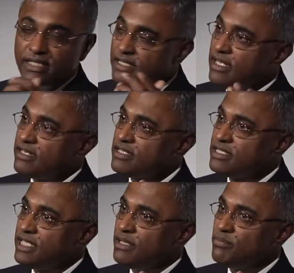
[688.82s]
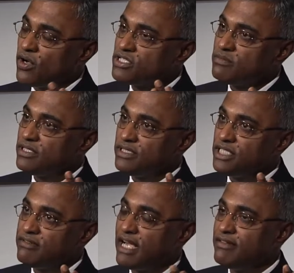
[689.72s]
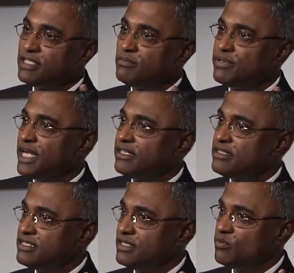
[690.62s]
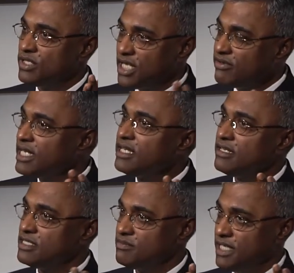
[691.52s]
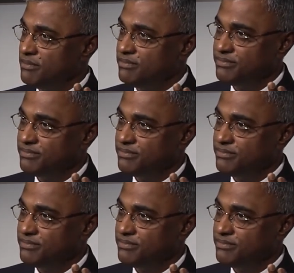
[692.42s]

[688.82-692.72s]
then there is the possibility of having a pregnancy without eculizumab.